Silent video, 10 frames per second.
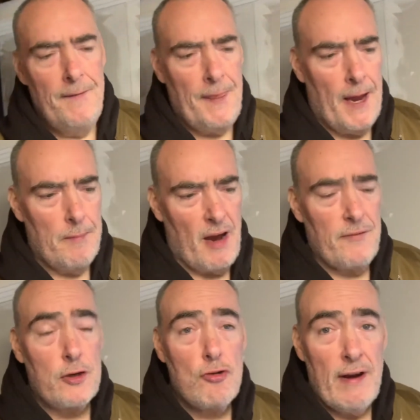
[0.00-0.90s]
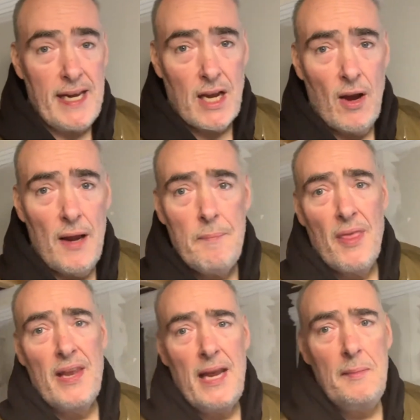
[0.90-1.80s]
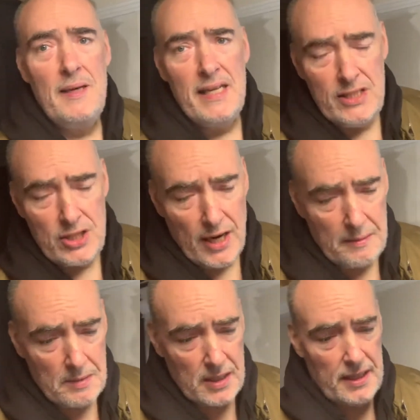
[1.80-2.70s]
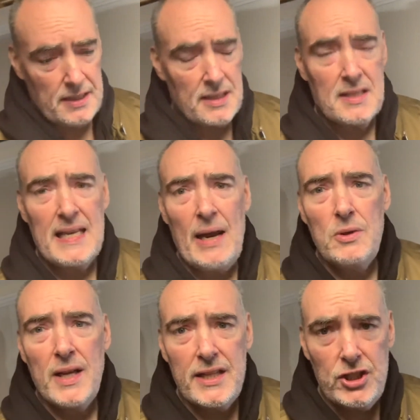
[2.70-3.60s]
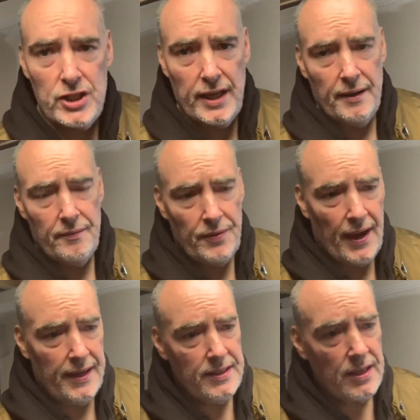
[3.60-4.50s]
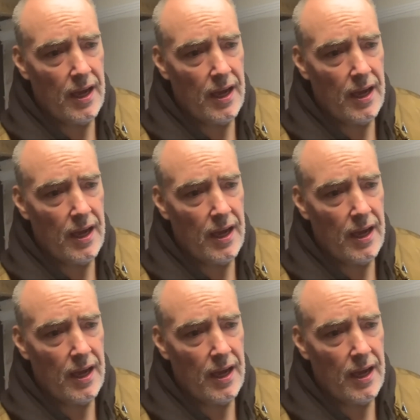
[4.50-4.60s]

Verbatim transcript: I have a great guy by the name of Lee James. He's a sound engineer, and